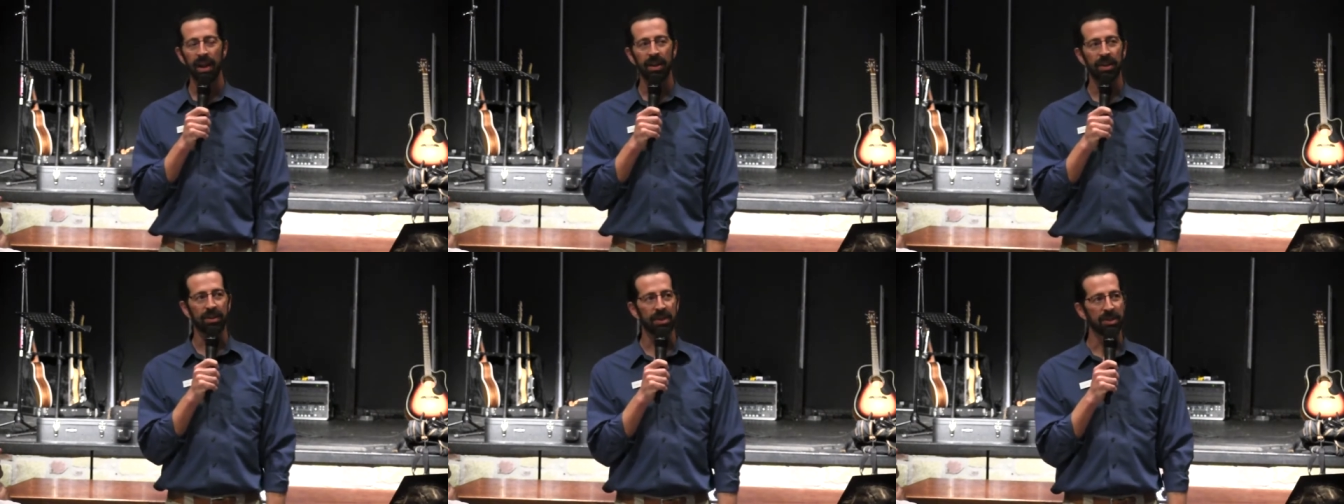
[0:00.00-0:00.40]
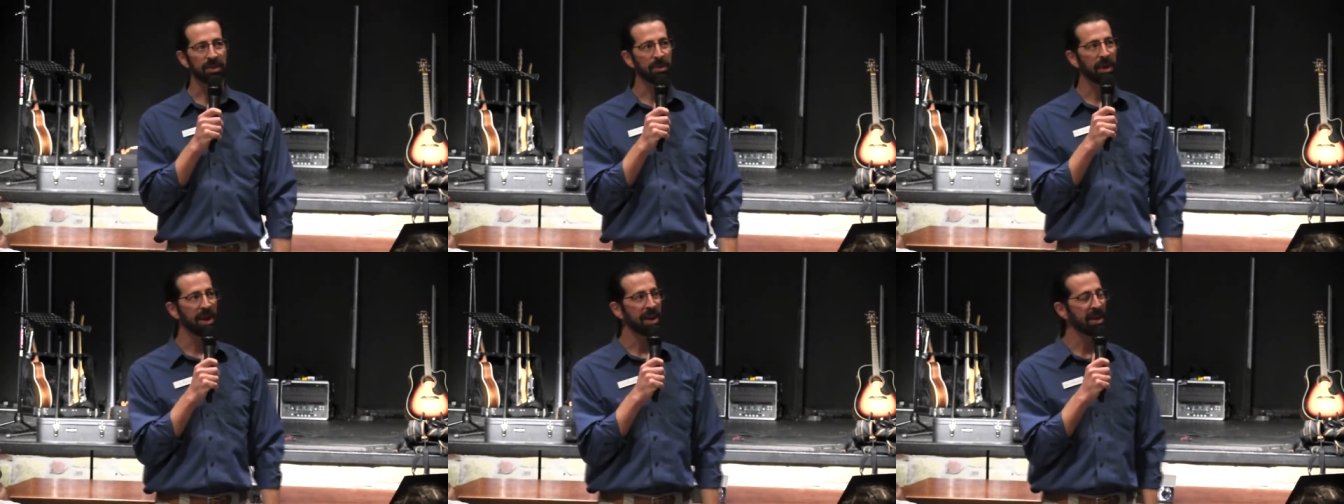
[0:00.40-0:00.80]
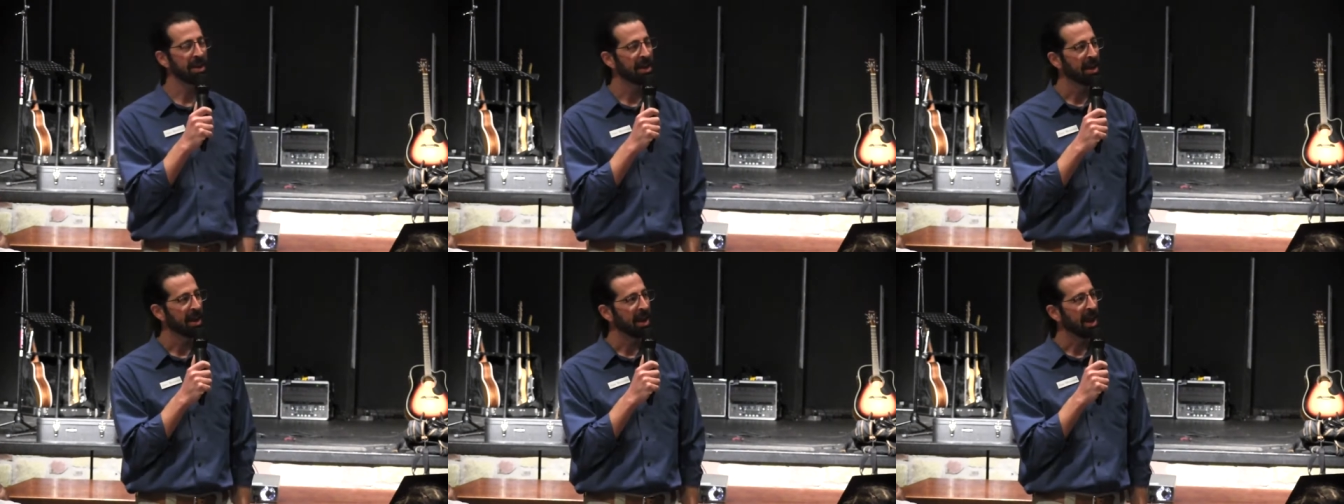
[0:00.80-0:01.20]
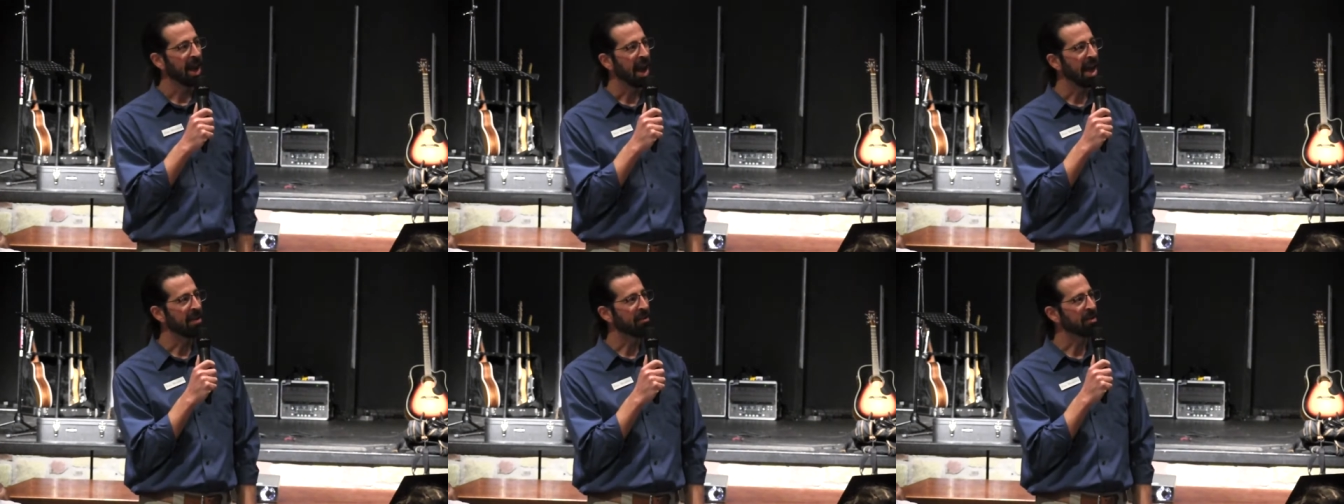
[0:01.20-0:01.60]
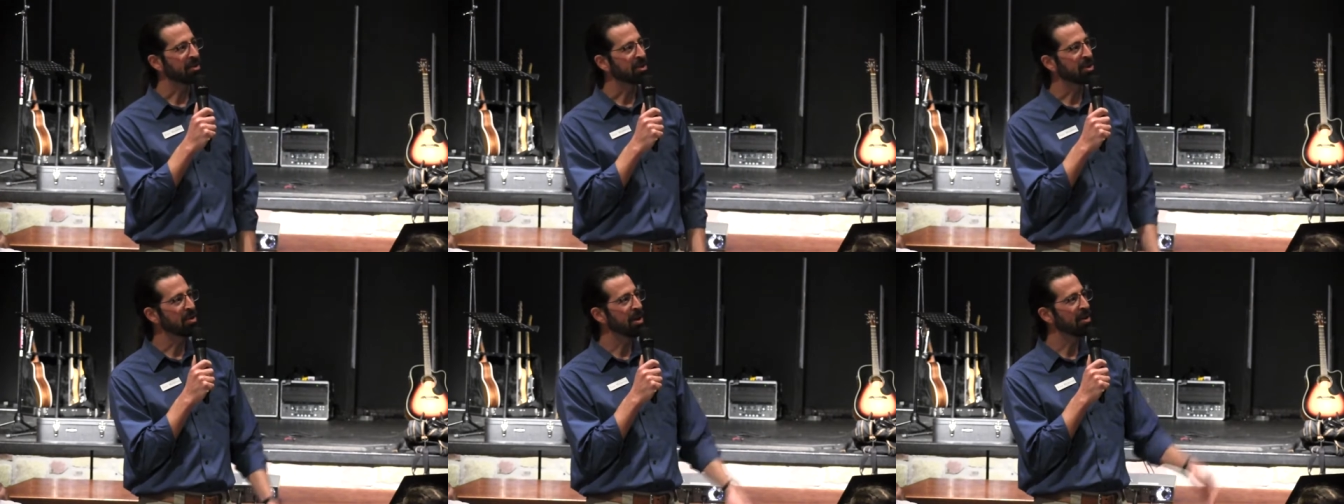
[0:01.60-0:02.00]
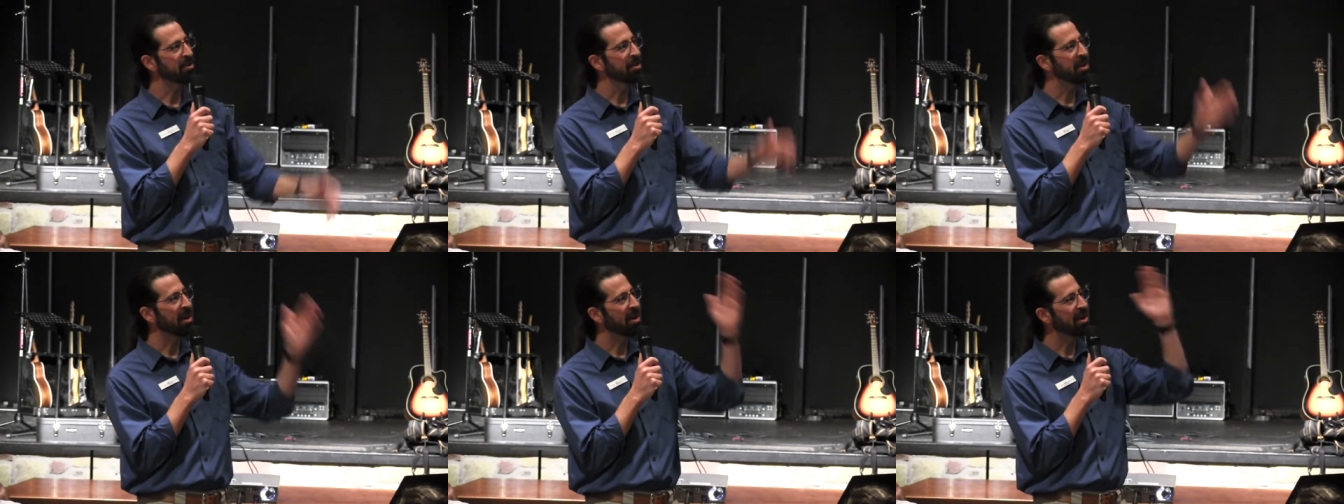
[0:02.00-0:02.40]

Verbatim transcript: And I look this way, and for 200